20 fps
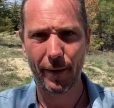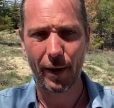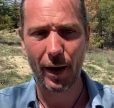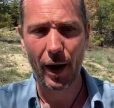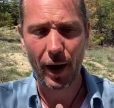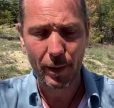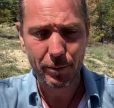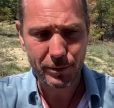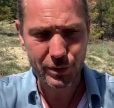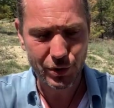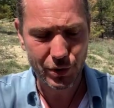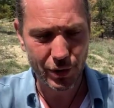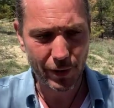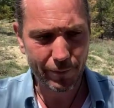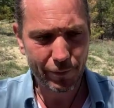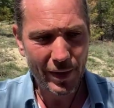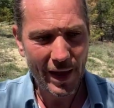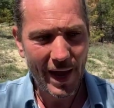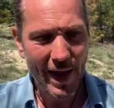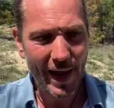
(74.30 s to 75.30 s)
arms,
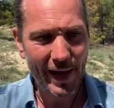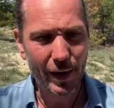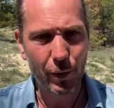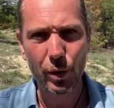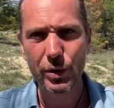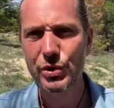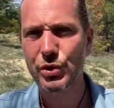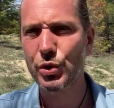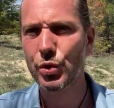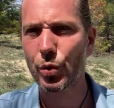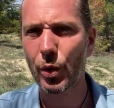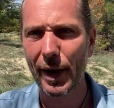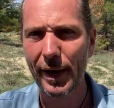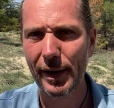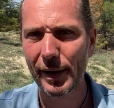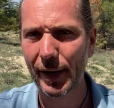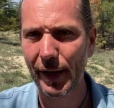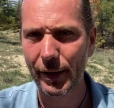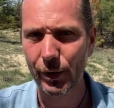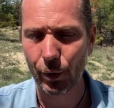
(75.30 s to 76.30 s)
and I was crying
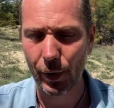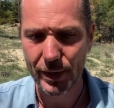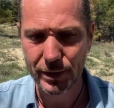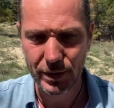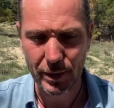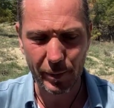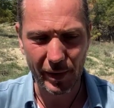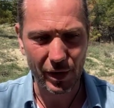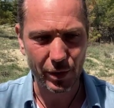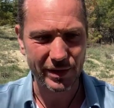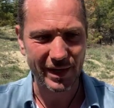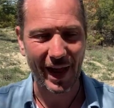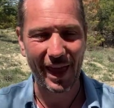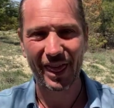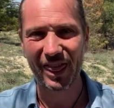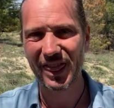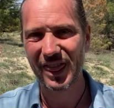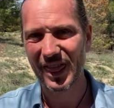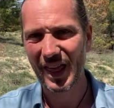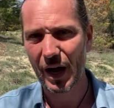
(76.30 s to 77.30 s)
like crazy because I
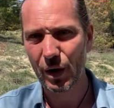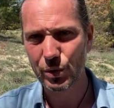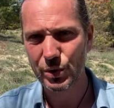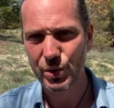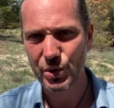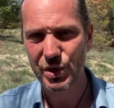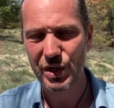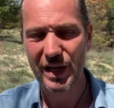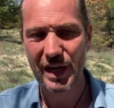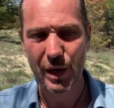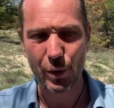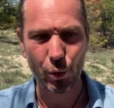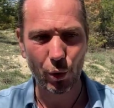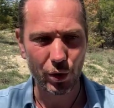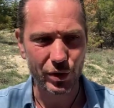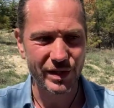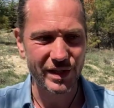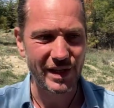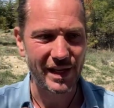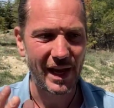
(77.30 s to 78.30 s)
thought it
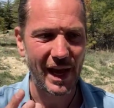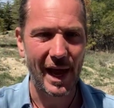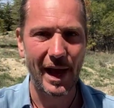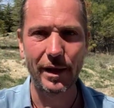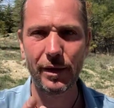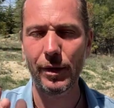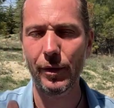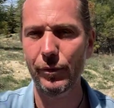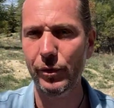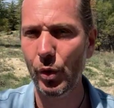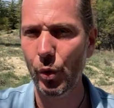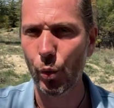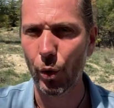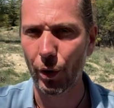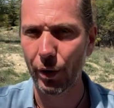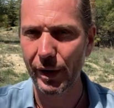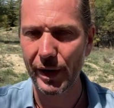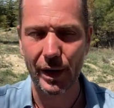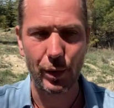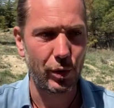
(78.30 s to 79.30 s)
was the end of the
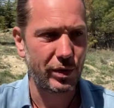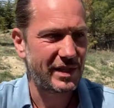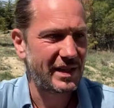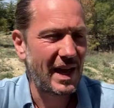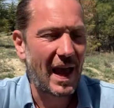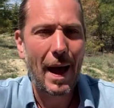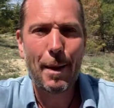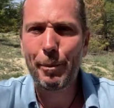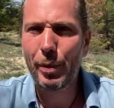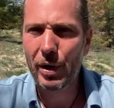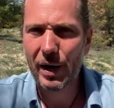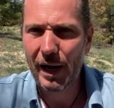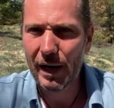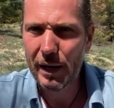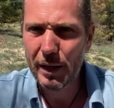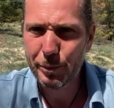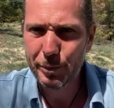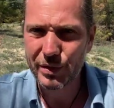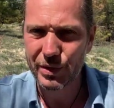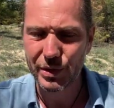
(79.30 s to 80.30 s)
world. It was the
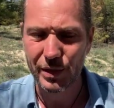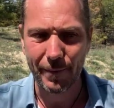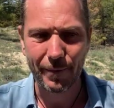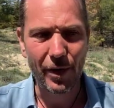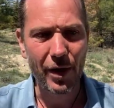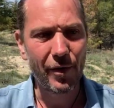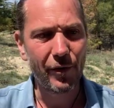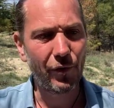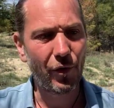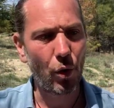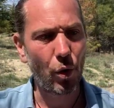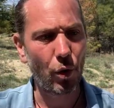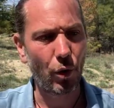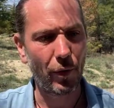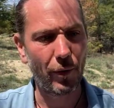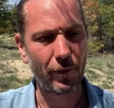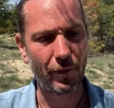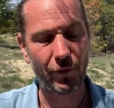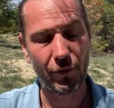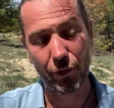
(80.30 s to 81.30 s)
apocalypse for
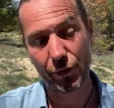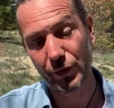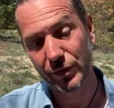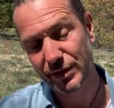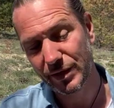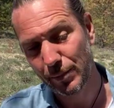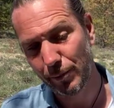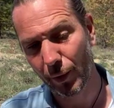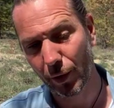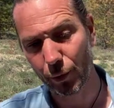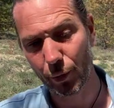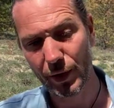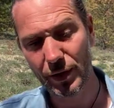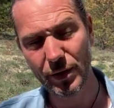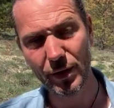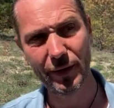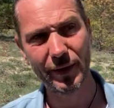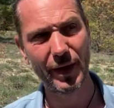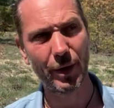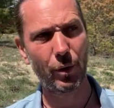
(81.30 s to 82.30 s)
the simple
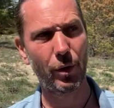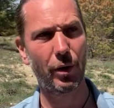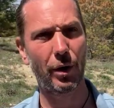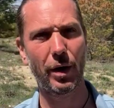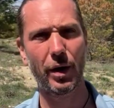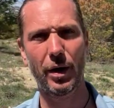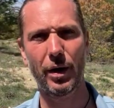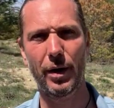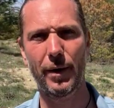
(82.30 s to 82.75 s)
reason there were